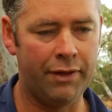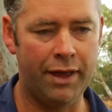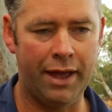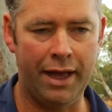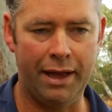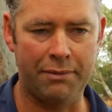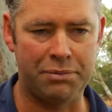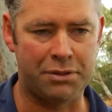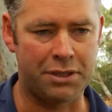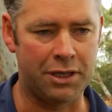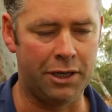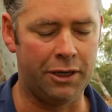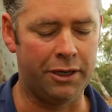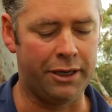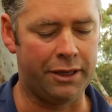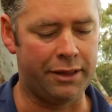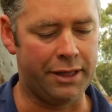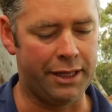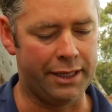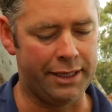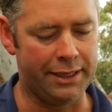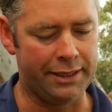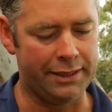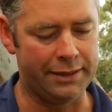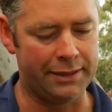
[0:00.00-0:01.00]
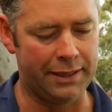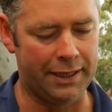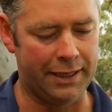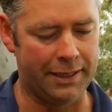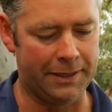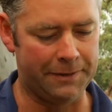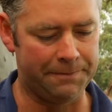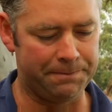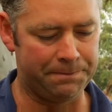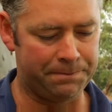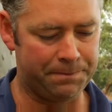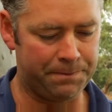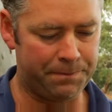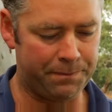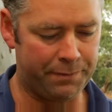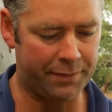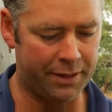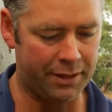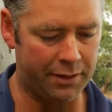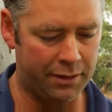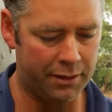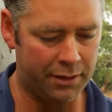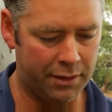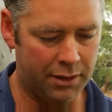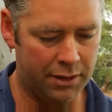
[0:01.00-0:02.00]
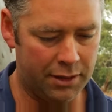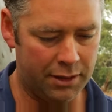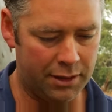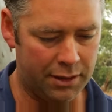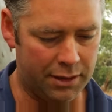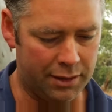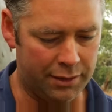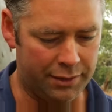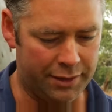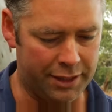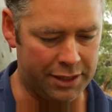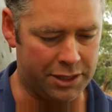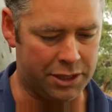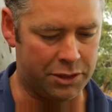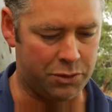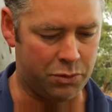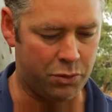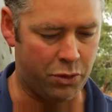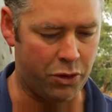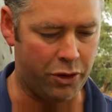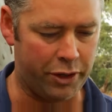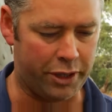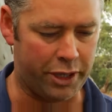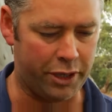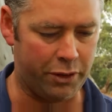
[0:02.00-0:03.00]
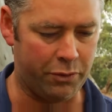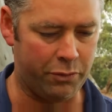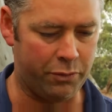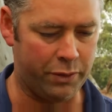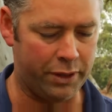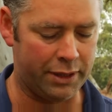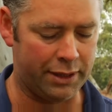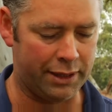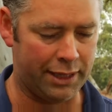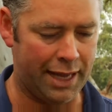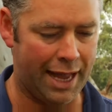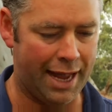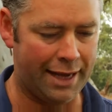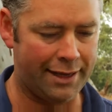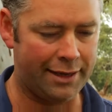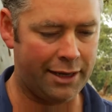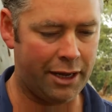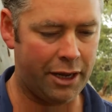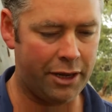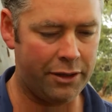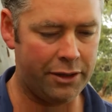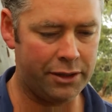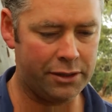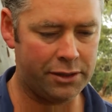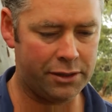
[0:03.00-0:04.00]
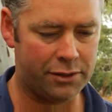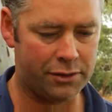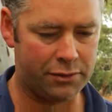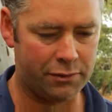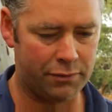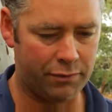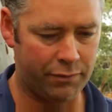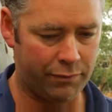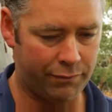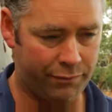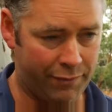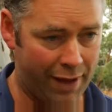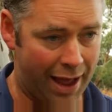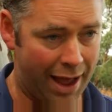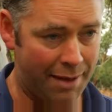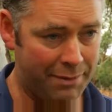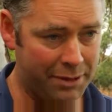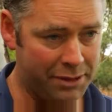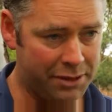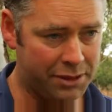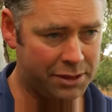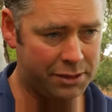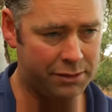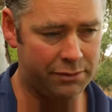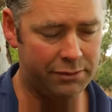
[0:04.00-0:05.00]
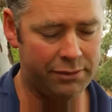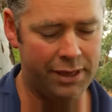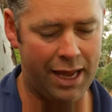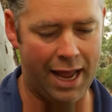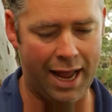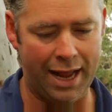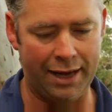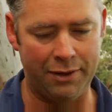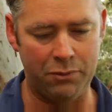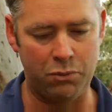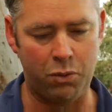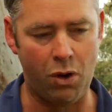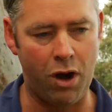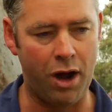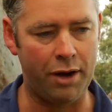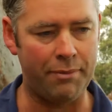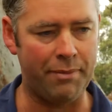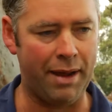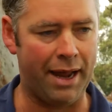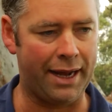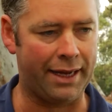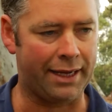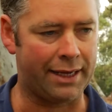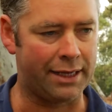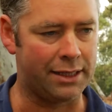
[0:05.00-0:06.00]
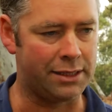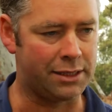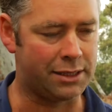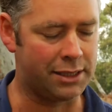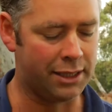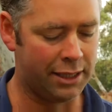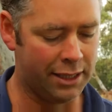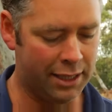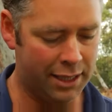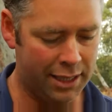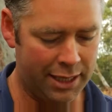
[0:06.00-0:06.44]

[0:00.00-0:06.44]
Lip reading: Absolutely. This is working with landowners, farmers, and winemakers.